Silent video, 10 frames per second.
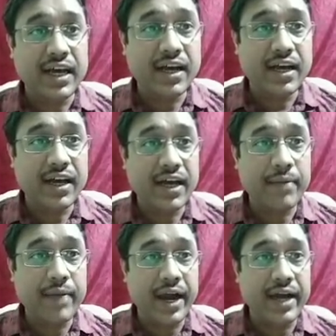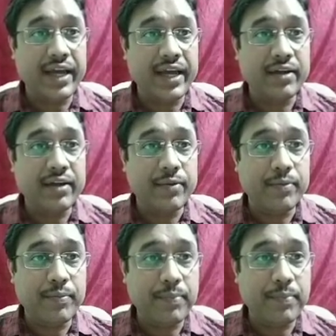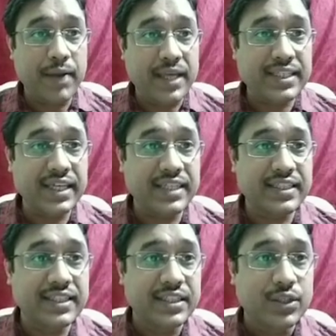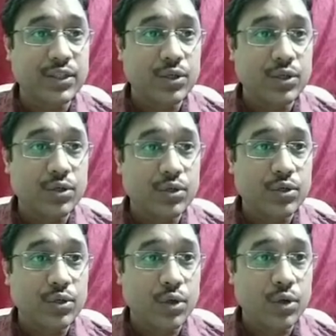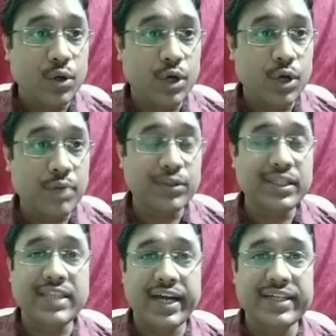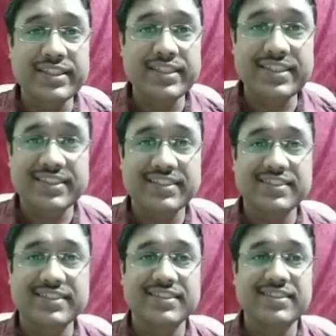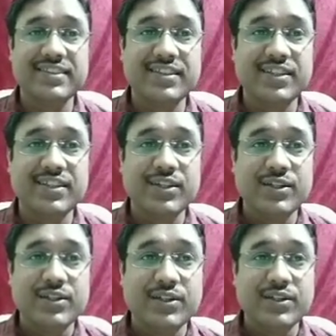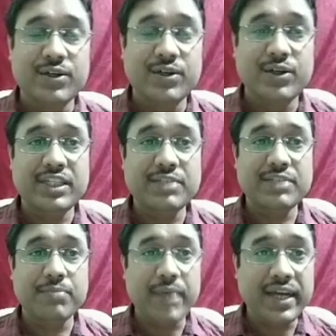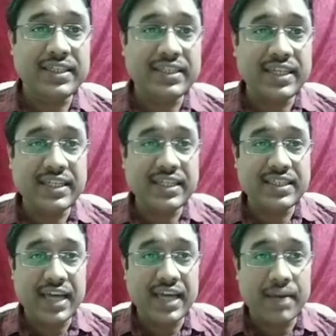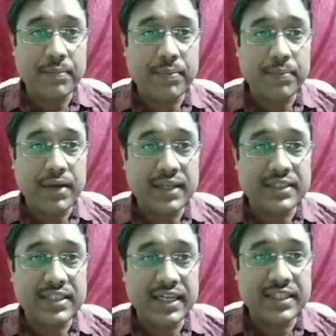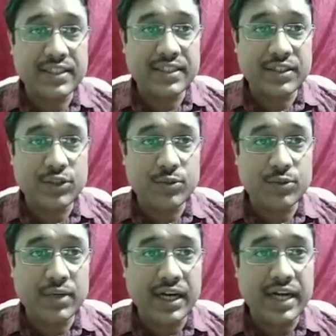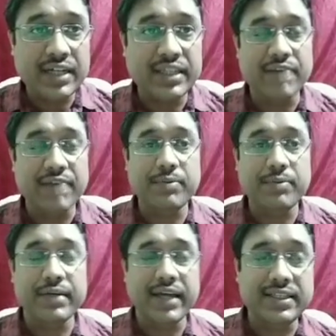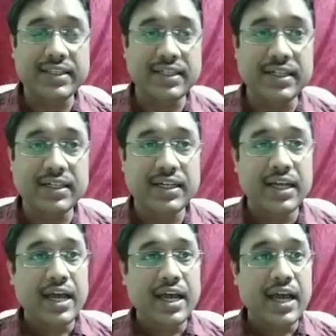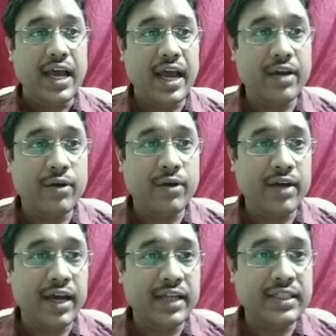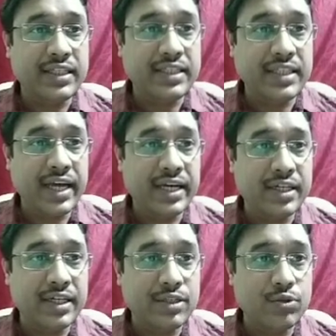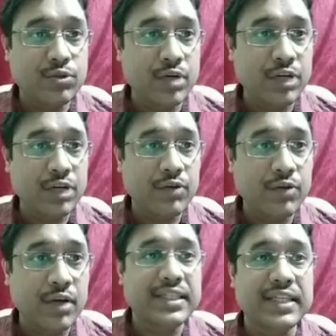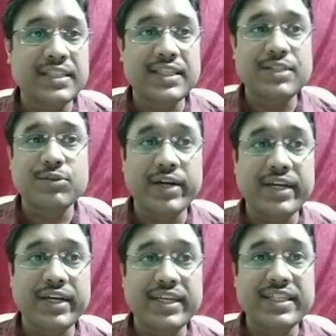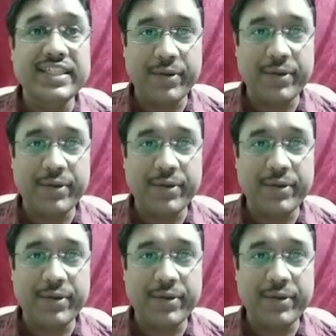I am adding plus 6 on both the sides. So this minus 6 and plus 6 you will cut, that will be cancelled, and on RHS side it is 21 plus 6 is 27.